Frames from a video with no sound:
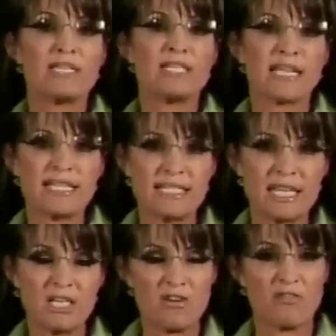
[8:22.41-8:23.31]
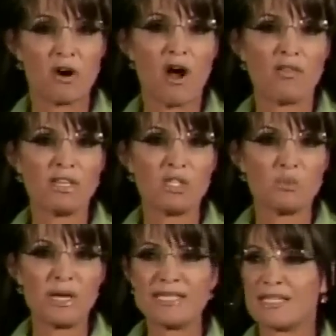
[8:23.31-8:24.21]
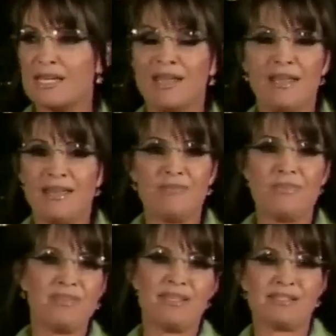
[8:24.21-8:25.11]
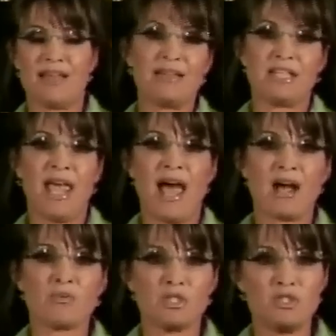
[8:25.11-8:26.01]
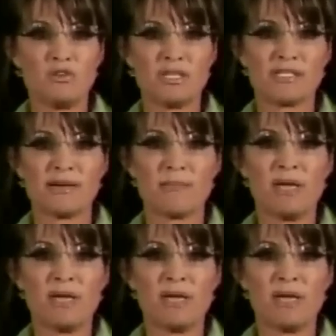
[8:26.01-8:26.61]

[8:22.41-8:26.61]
to continue for all these weeks, that this attack was due to some